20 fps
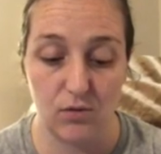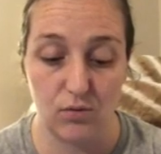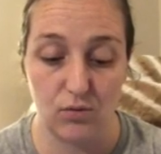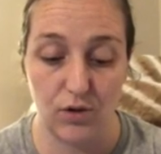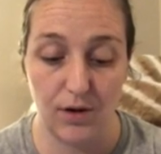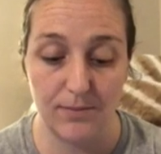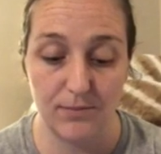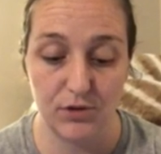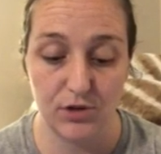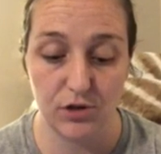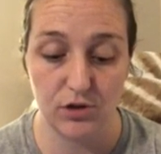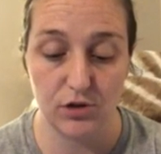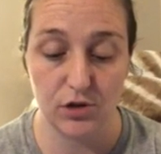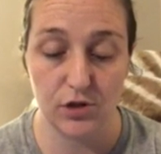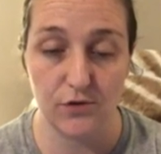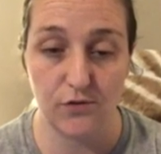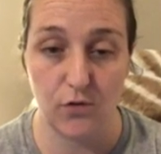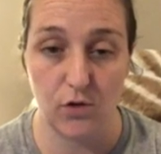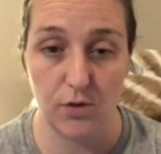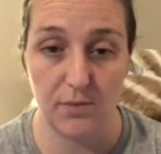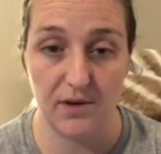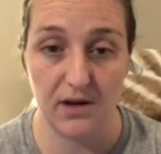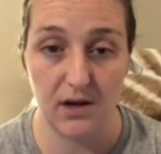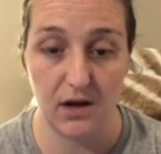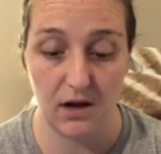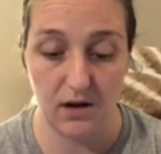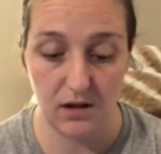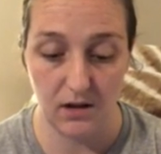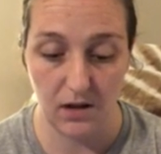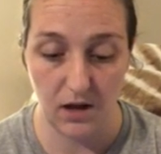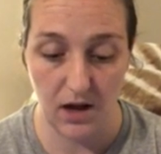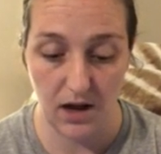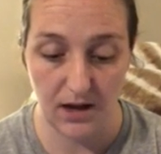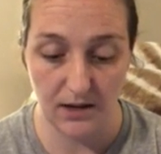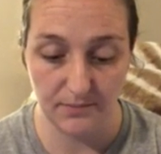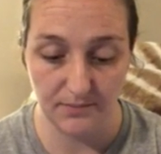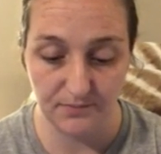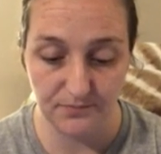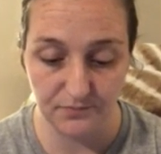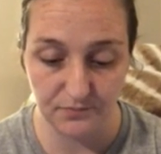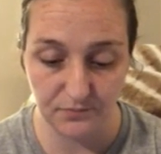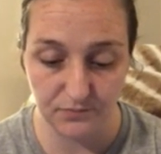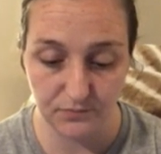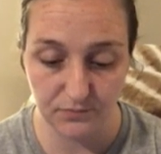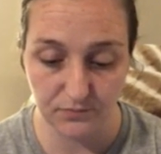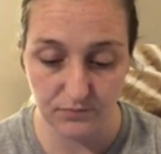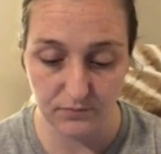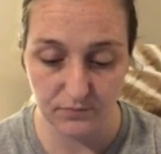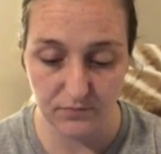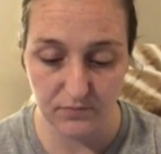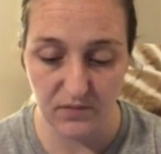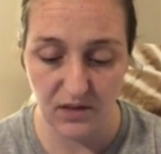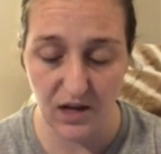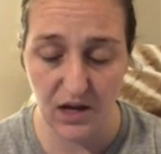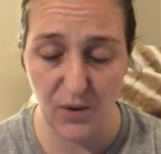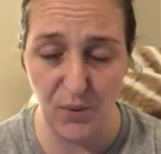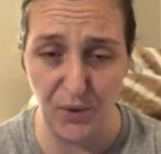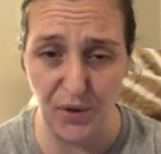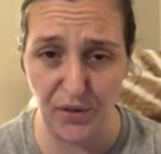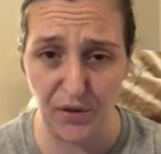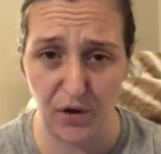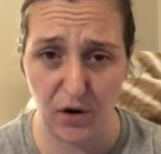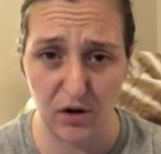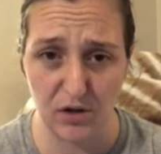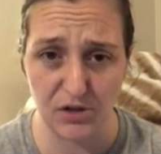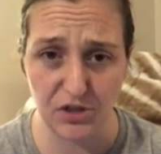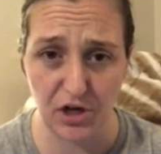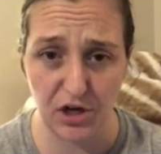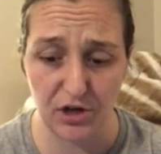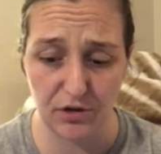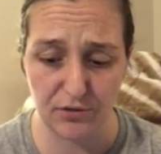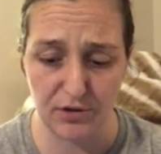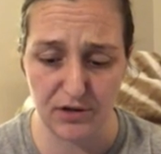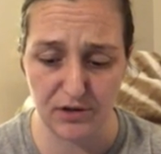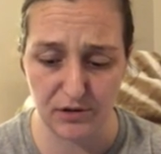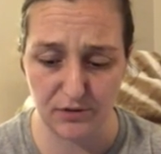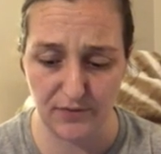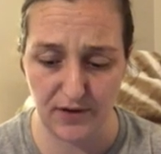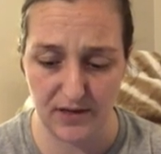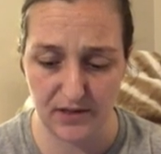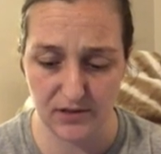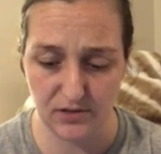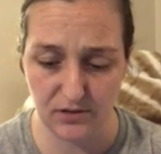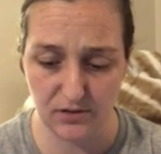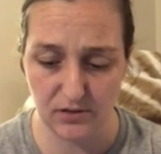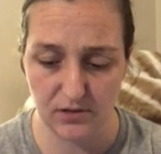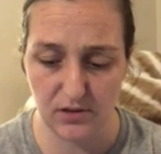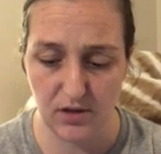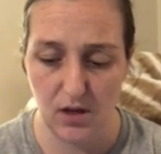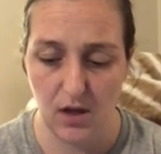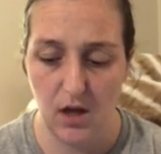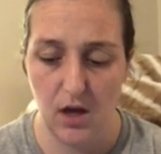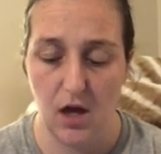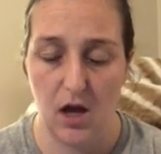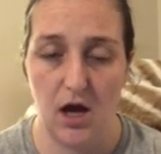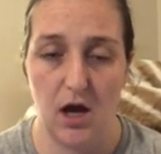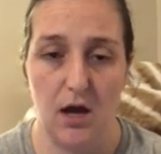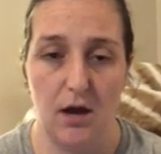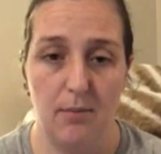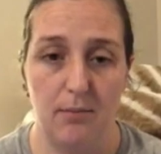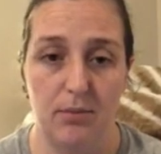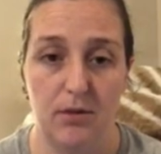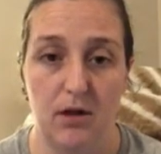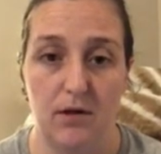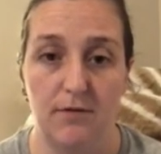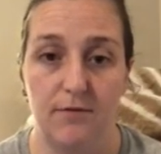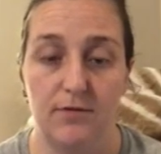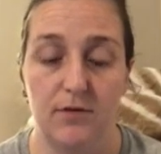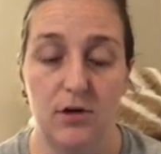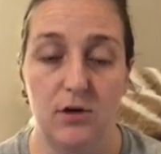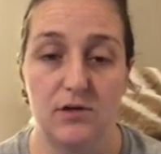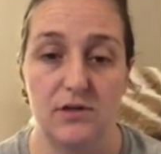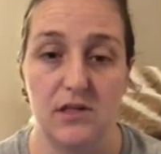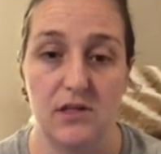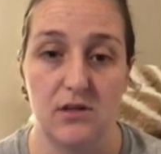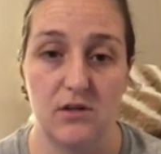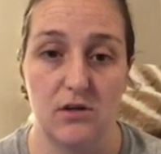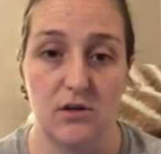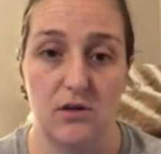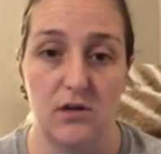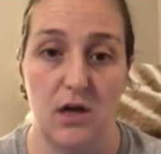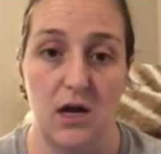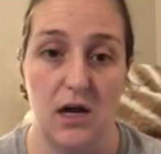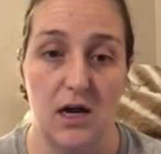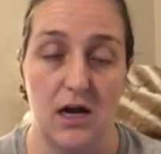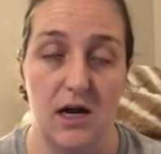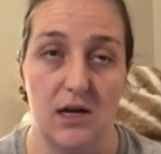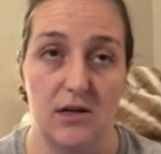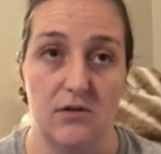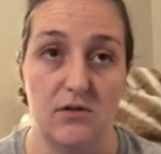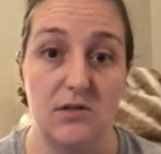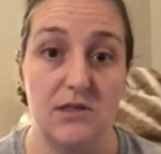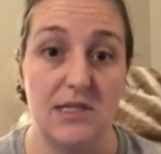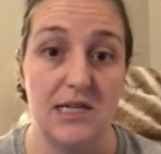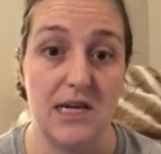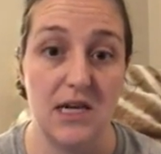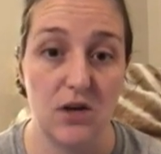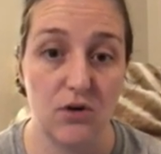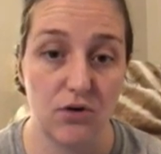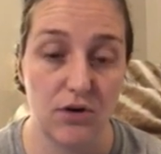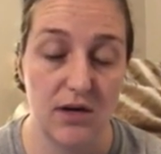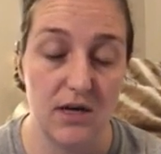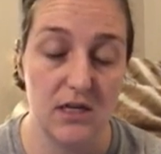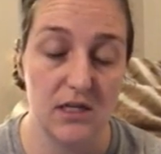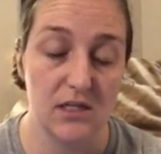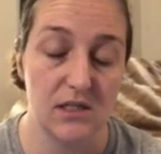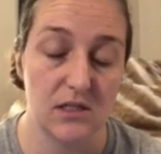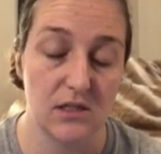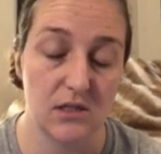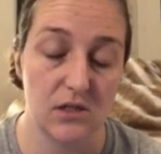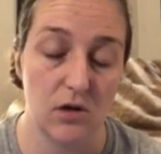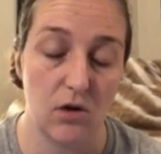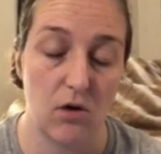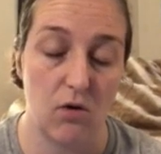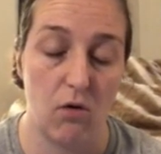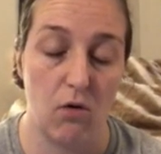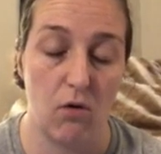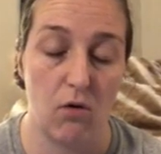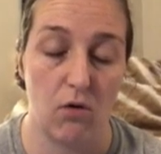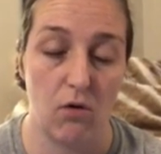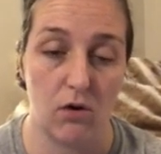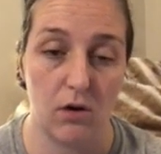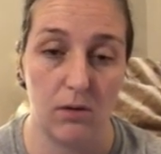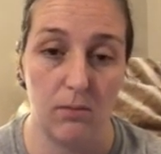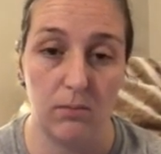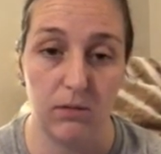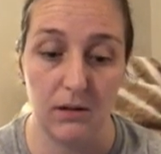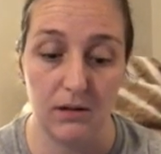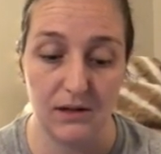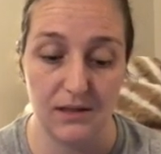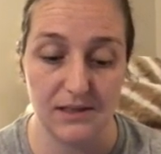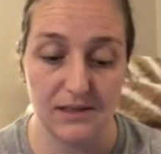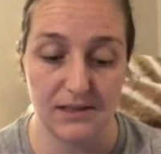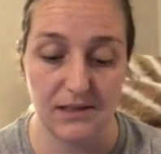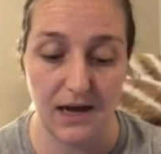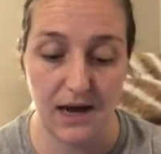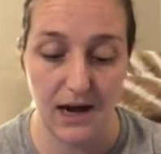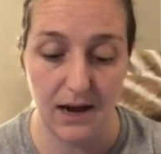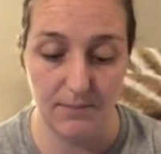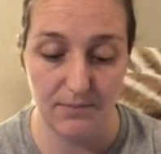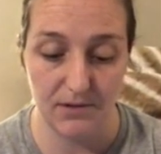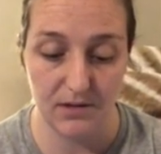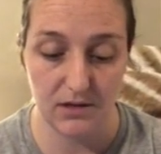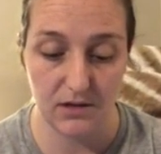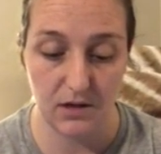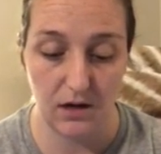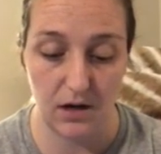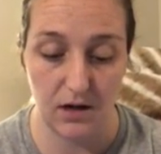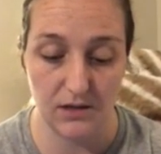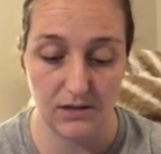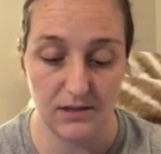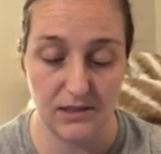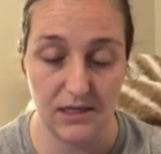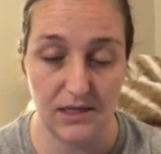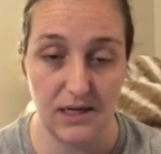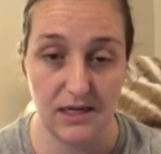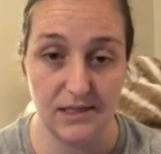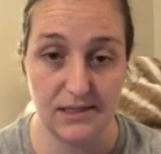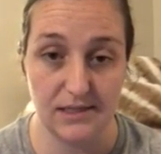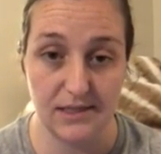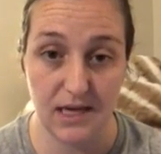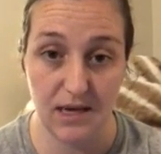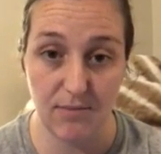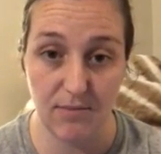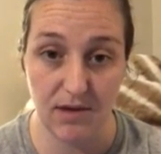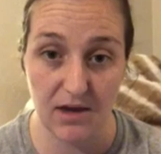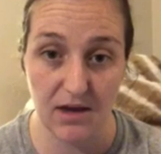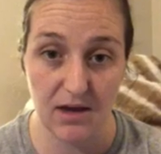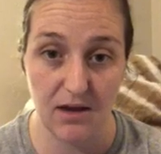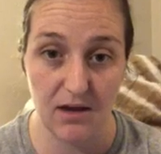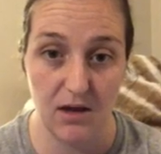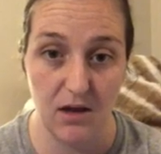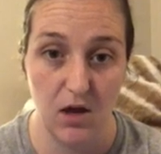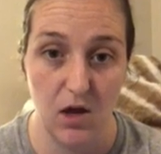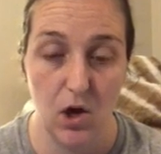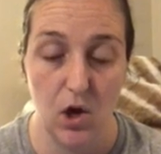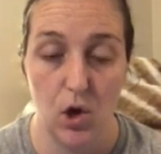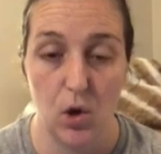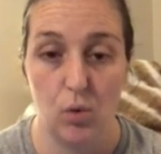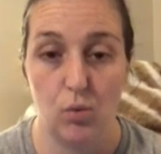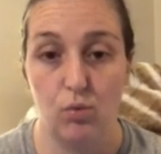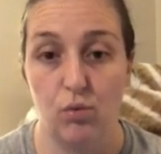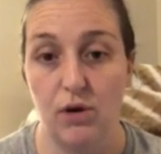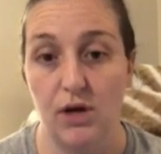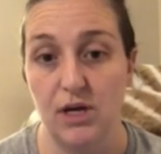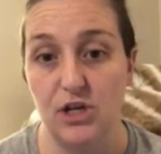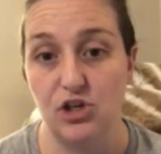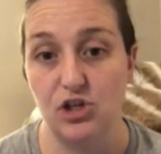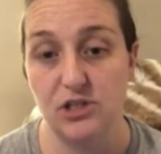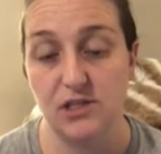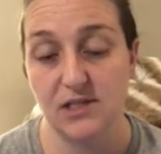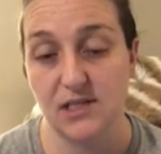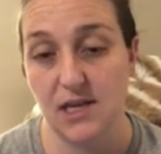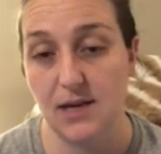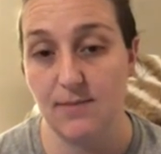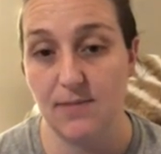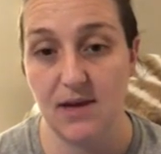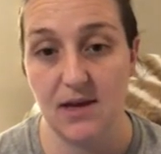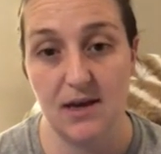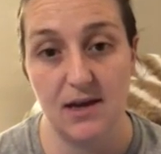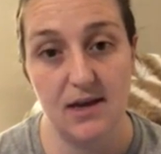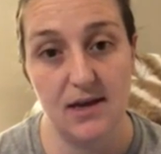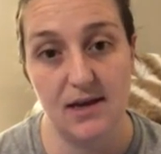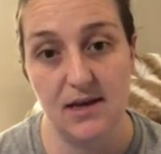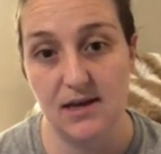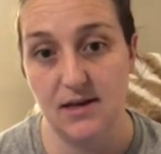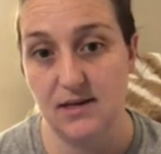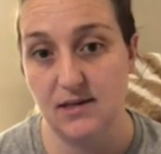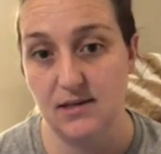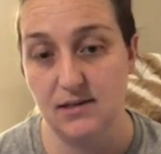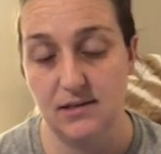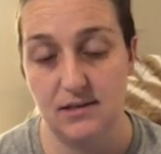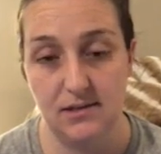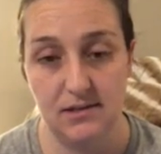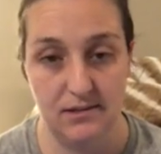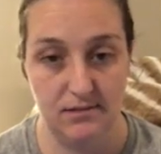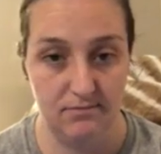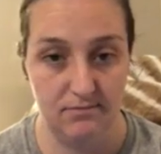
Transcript: ruptures, forming a clot in one of the heart's arteries or vessels, blood flow is either decreased or completely stopped, causing ischemia, which ischemia is